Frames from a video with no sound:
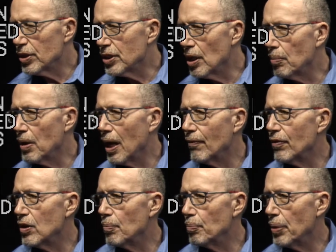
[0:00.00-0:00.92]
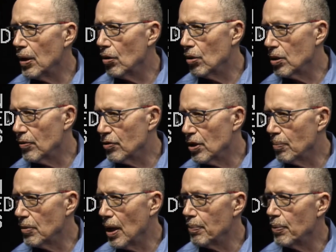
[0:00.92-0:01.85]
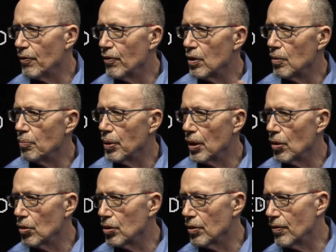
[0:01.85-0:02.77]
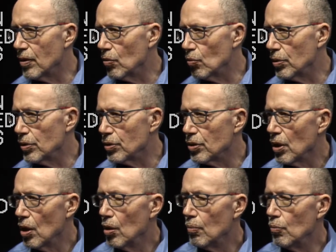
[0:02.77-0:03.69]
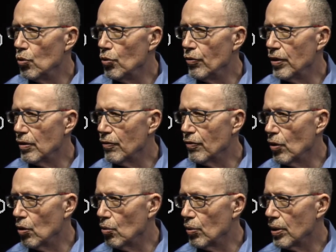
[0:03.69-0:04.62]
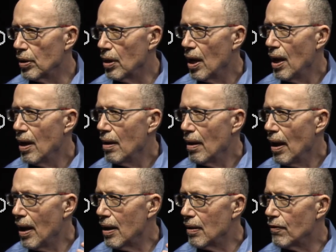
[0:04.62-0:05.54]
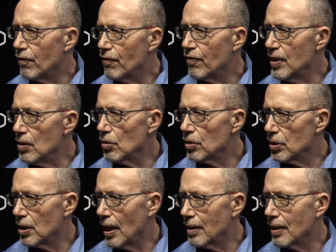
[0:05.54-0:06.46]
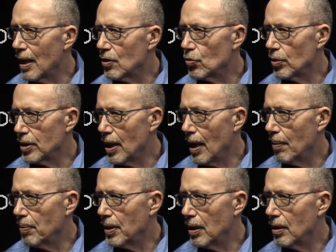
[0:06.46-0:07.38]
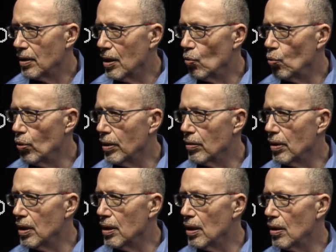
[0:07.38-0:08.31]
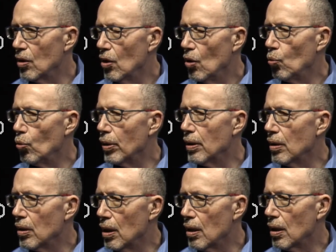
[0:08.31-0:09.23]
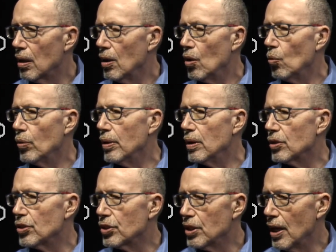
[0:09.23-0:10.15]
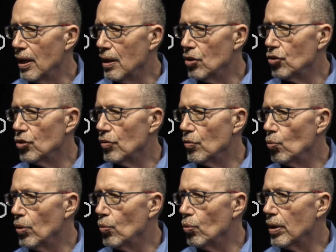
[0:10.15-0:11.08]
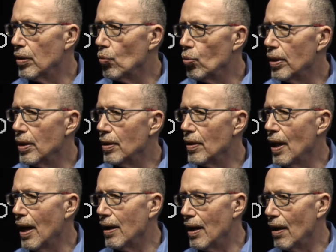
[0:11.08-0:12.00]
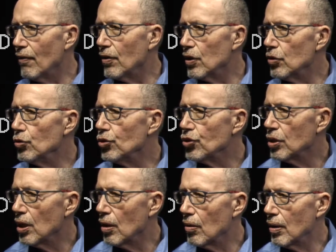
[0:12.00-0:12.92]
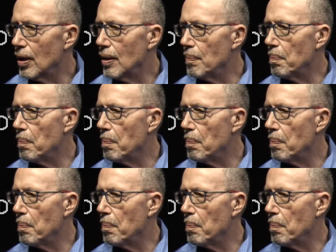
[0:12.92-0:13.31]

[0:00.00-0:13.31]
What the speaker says: some kind of an imperative, some type of an imperative that was moving forward, and it feels like that's what's happening, that we're in a stage of, we're in that evolutionary